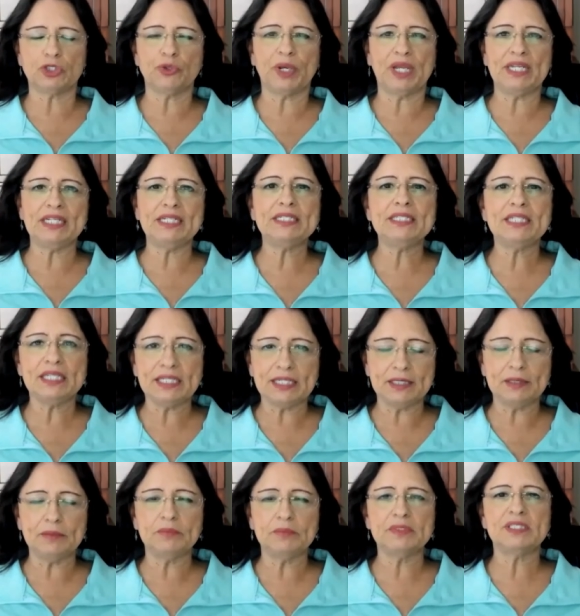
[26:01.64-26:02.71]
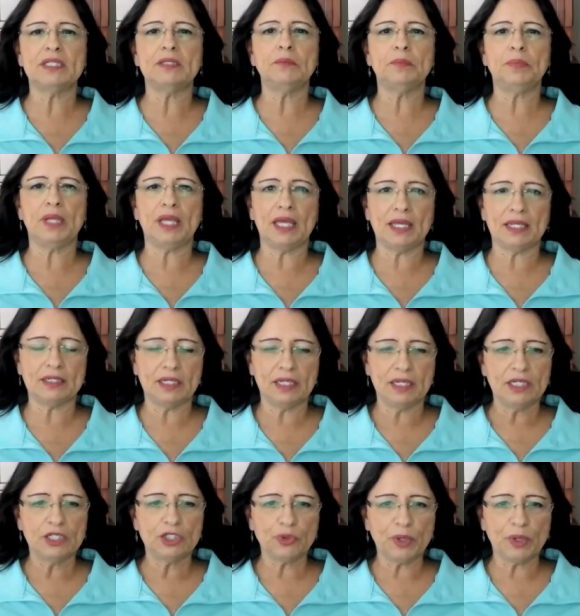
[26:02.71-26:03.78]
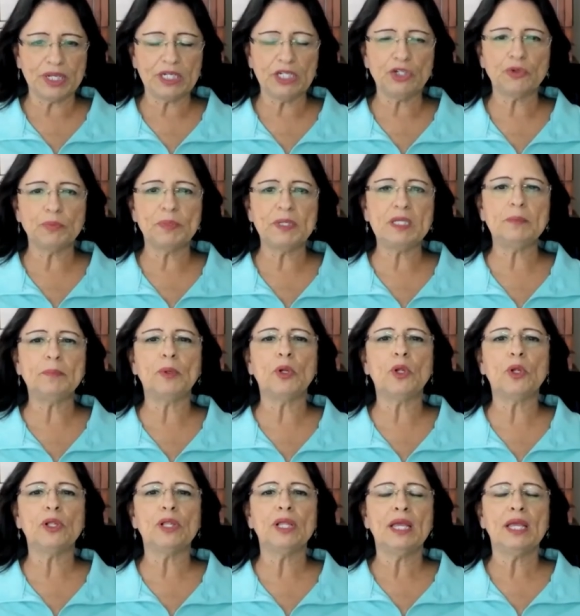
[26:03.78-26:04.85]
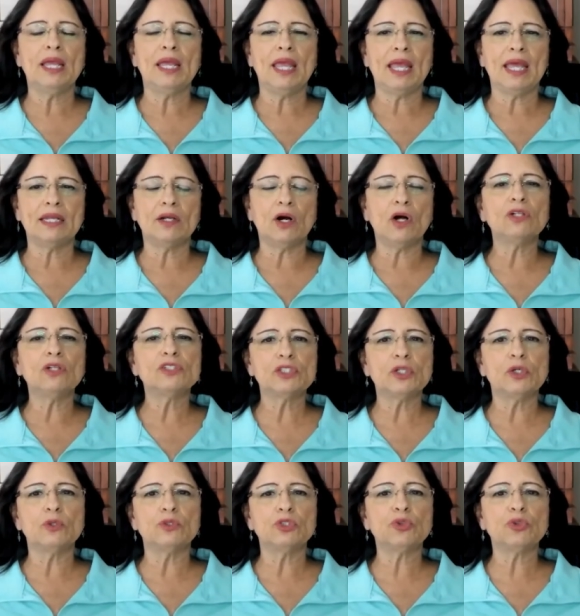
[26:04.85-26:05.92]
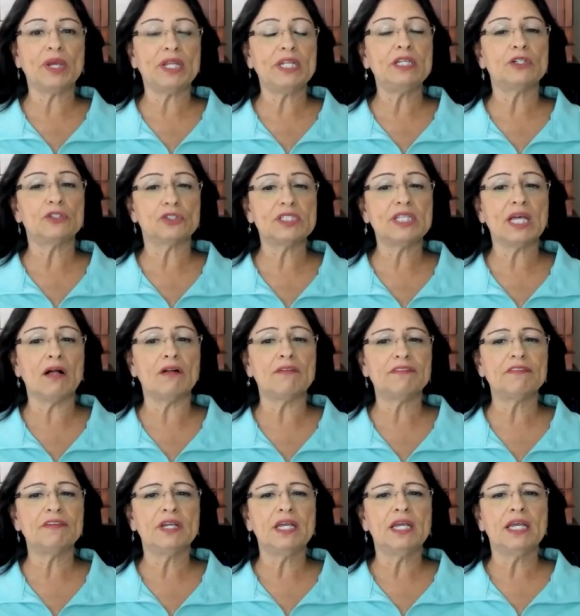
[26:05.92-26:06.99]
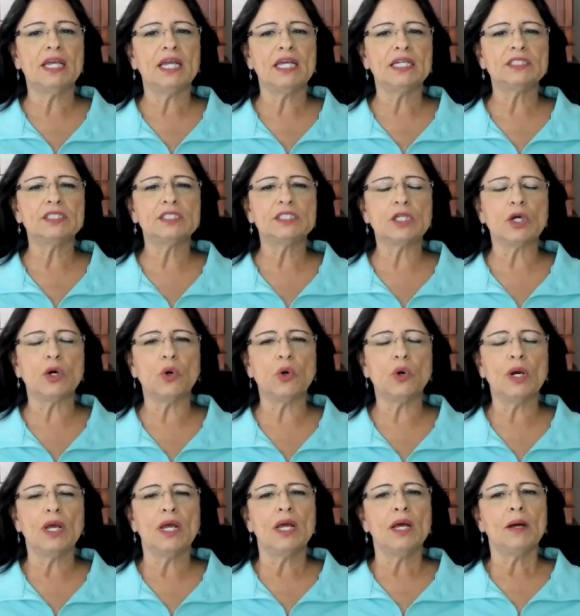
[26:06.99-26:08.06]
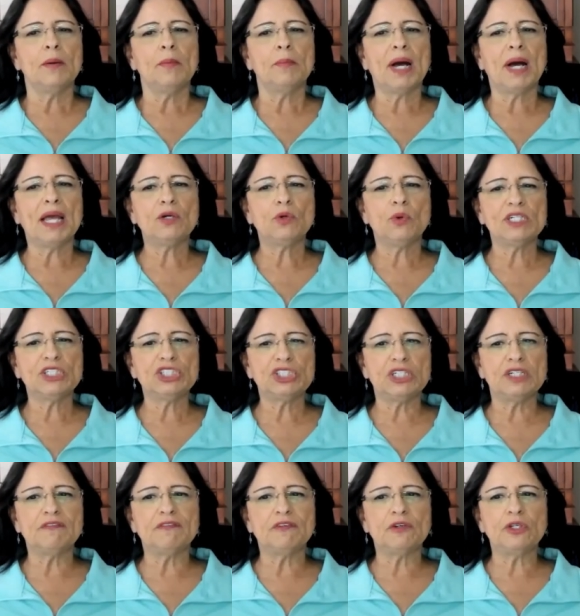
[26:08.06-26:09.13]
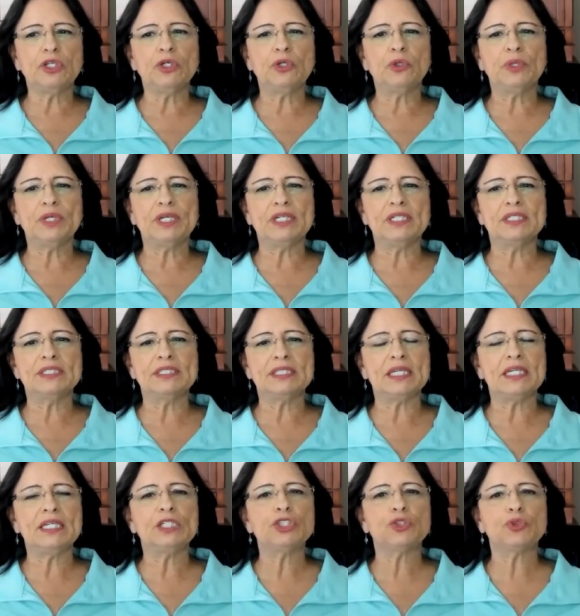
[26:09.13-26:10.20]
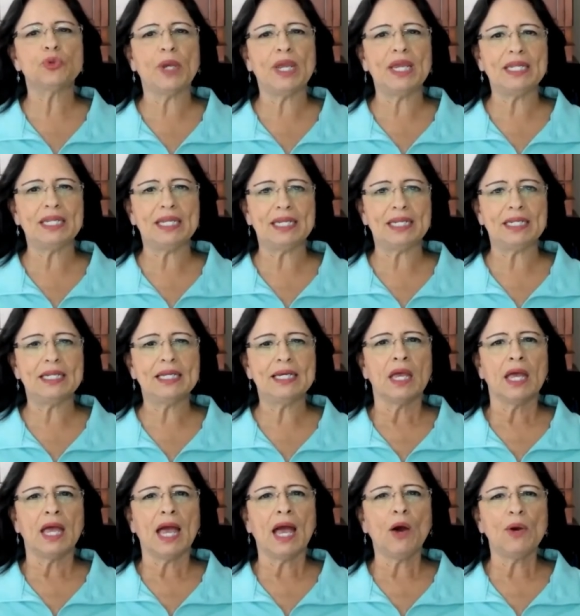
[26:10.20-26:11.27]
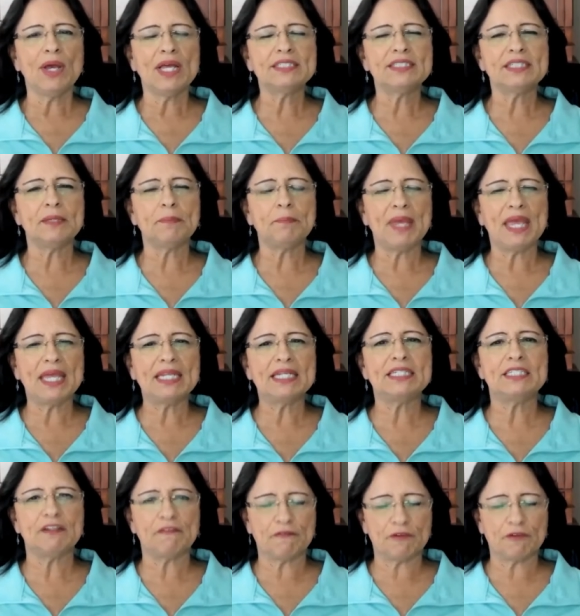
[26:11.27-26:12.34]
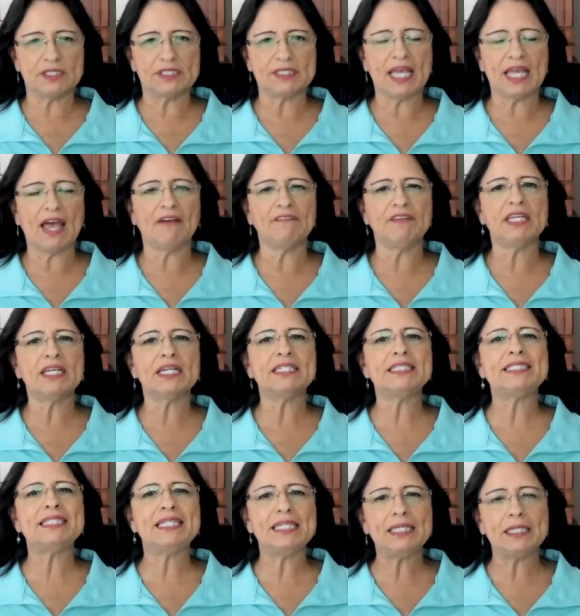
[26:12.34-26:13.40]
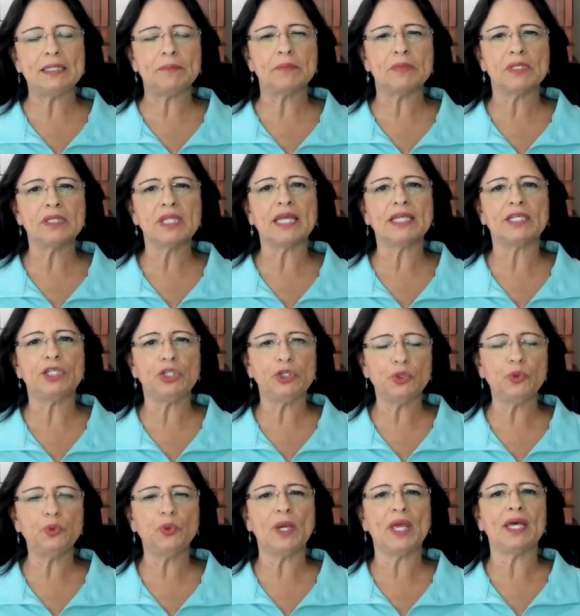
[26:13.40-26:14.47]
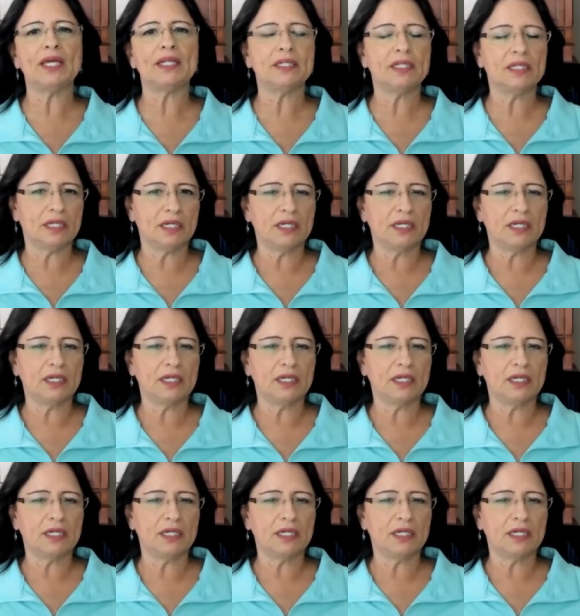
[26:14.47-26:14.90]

training teams and, and training your people and also training yourself. Yeah. And so my question for you is in training, how has it made a difference having a team like you and